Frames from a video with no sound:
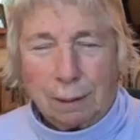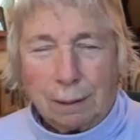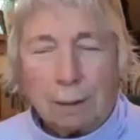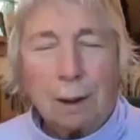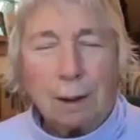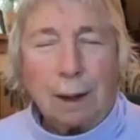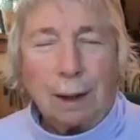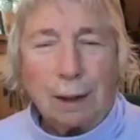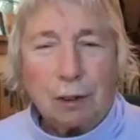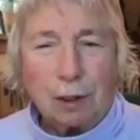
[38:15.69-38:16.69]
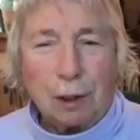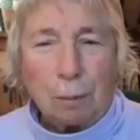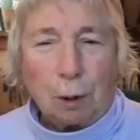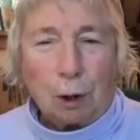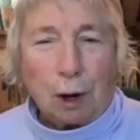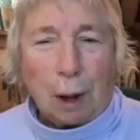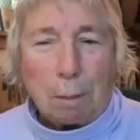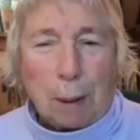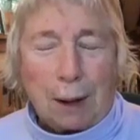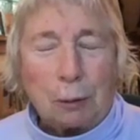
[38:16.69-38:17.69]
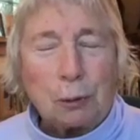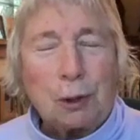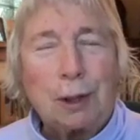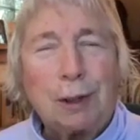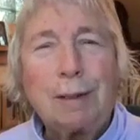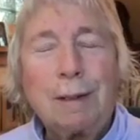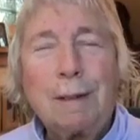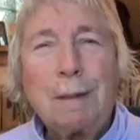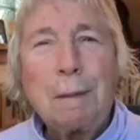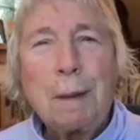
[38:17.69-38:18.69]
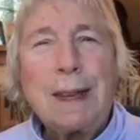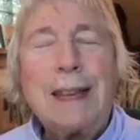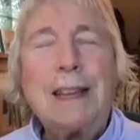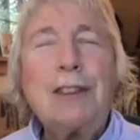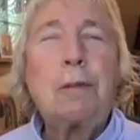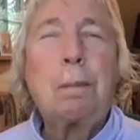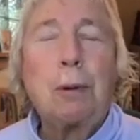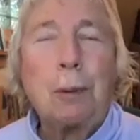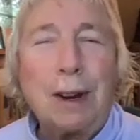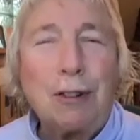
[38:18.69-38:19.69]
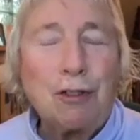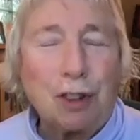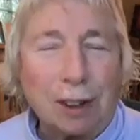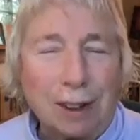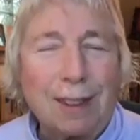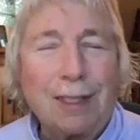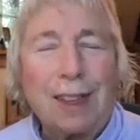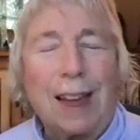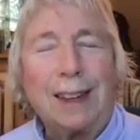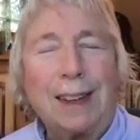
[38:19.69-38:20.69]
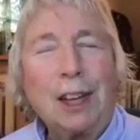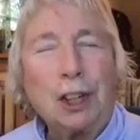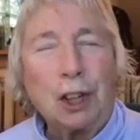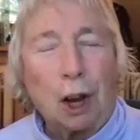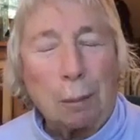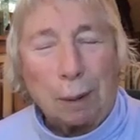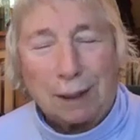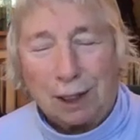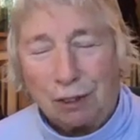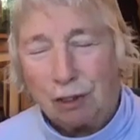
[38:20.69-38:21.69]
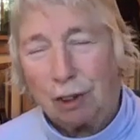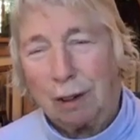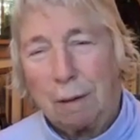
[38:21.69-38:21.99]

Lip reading: Tonight is more about inspiration than Dharma teaching.